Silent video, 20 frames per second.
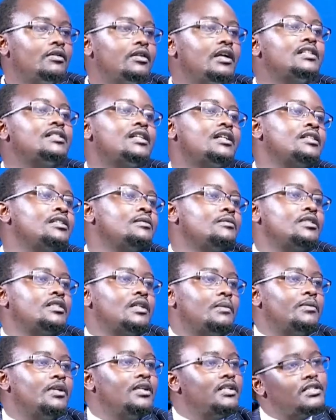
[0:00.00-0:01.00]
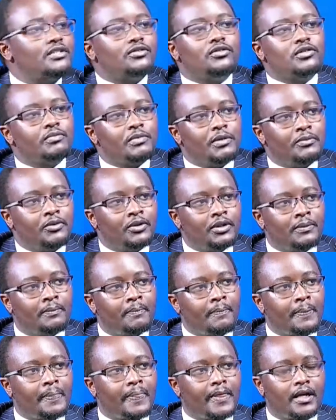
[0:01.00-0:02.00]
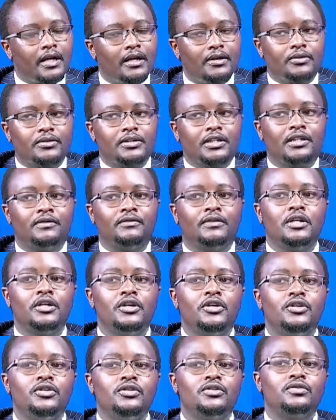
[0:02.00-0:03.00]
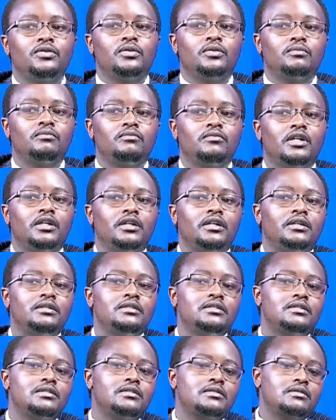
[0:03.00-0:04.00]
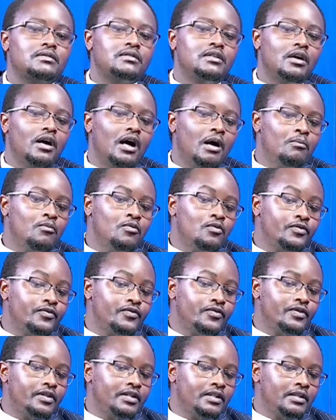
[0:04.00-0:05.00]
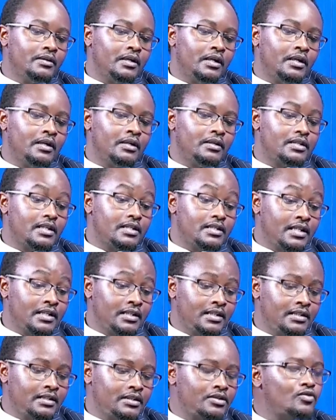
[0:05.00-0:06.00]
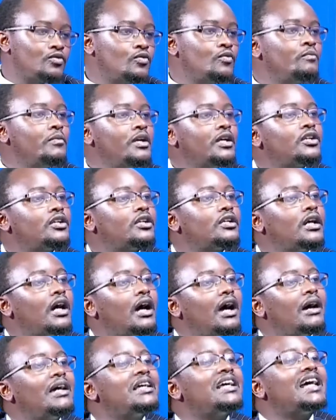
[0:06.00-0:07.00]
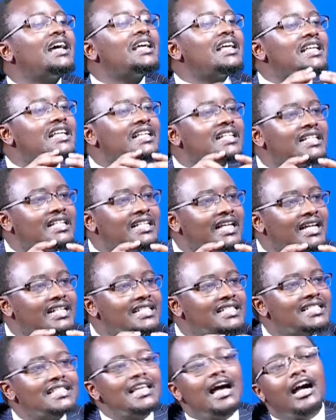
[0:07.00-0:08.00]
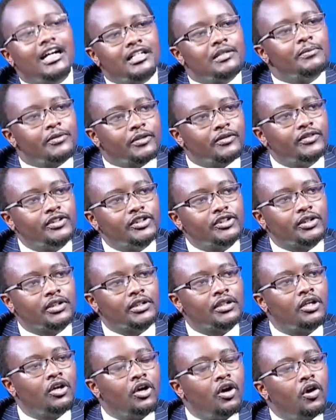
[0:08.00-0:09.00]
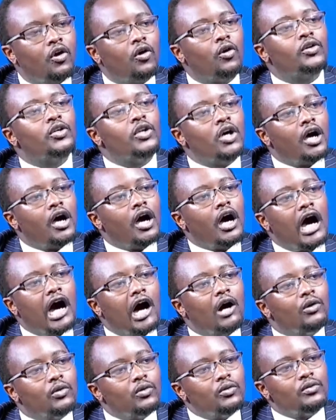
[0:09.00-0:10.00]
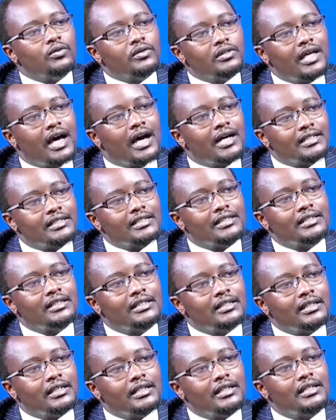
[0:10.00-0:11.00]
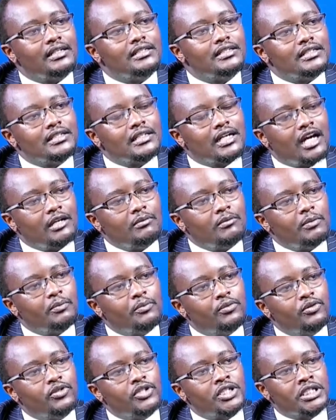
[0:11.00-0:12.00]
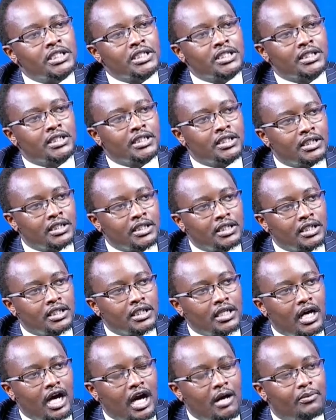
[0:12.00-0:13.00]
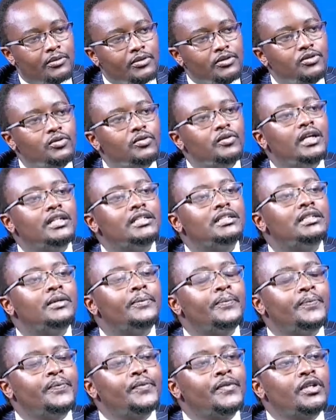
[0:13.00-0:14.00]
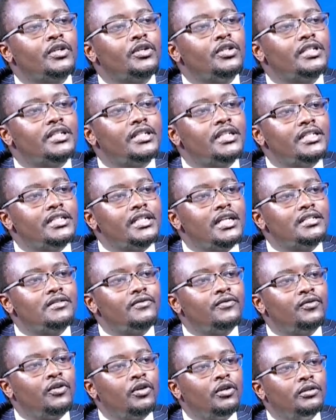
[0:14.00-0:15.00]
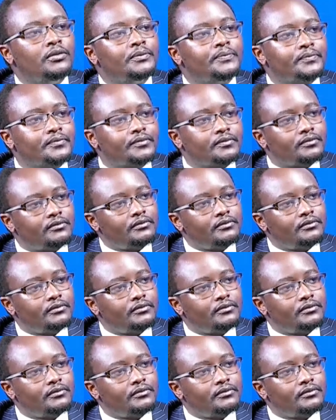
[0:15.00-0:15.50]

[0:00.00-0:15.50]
There are certain disabilities those people cannot have. So there is now a move in the Senate to make exact provision on how that age can be pushed up so that it caters for